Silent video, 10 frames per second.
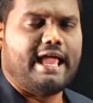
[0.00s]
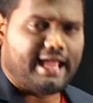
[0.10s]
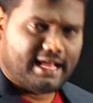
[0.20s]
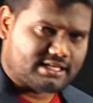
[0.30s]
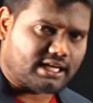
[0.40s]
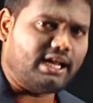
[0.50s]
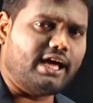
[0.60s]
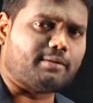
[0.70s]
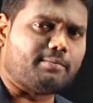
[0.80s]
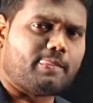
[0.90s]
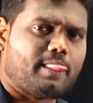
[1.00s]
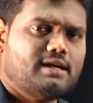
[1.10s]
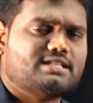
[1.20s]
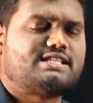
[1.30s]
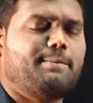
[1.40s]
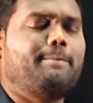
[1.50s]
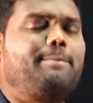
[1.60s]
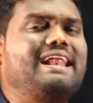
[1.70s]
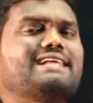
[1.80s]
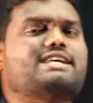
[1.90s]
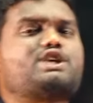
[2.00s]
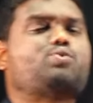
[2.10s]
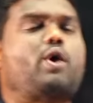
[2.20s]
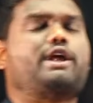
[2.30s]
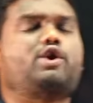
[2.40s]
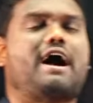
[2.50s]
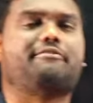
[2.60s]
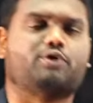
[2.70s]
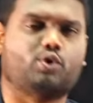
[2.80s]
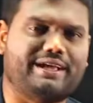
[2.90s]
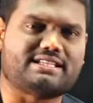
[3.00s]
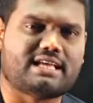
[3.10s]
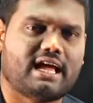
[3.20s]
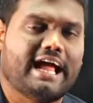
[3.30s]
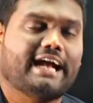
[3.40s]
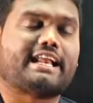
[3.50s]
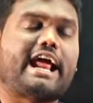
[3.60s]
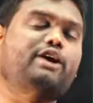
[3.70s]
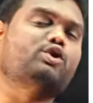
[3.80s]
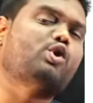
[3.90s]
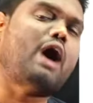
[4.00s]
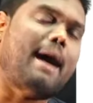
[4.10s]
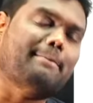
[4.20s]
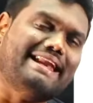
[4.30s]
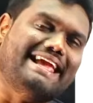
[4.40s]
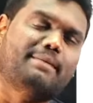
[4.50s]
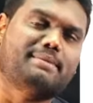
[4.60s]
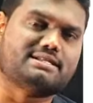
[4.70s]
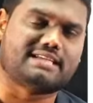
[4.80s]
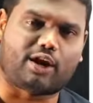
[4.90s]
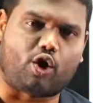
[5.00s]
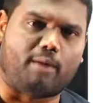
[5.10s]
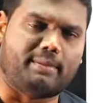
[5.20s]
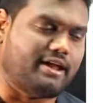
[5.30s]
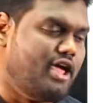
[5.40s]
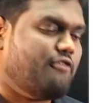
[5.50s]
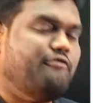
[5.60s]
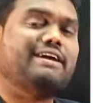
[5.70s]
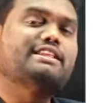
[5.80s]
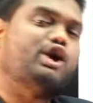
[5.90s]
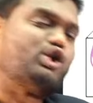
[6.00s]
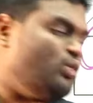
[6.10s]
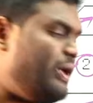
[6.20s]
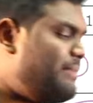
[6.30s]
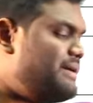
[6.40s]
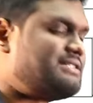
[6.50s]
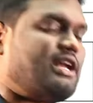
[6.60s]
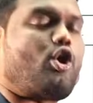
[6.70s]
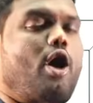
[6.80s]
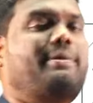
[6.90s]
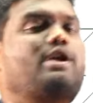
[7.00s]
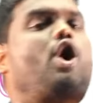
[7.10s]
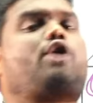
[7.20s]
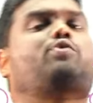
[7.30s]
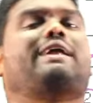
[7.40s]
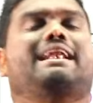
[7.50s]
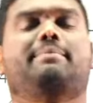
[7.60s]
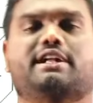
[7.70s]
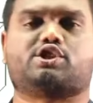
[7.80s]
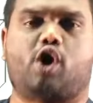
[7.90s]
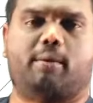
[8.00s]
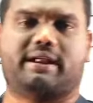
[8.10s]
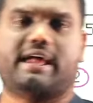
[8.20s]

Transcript: Is that clear? Simply just what you have to do is try to know how many elements are common. Whether 2 elements are common or 1 element is common.